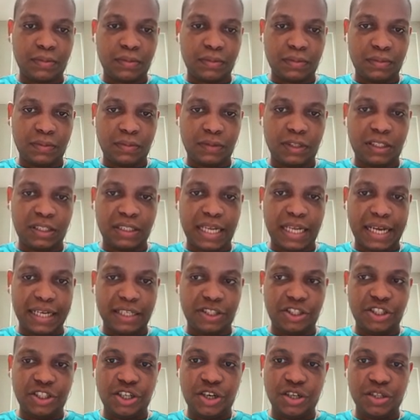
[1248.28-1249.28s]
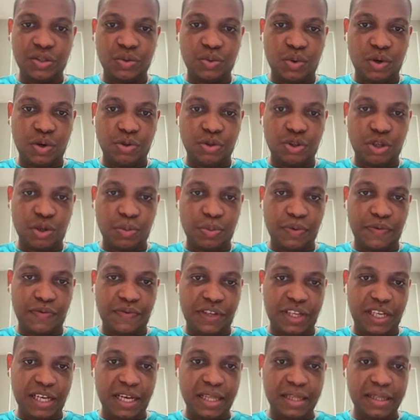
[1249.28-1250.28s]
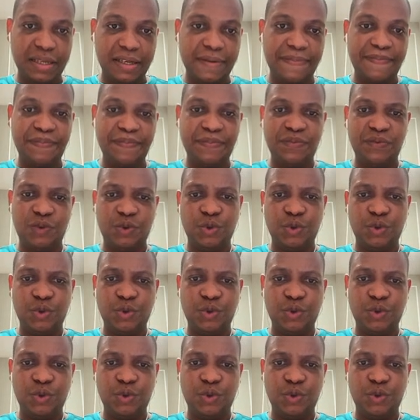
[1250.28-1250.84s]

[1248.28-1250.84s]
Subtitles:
Stack charts one on top of the other to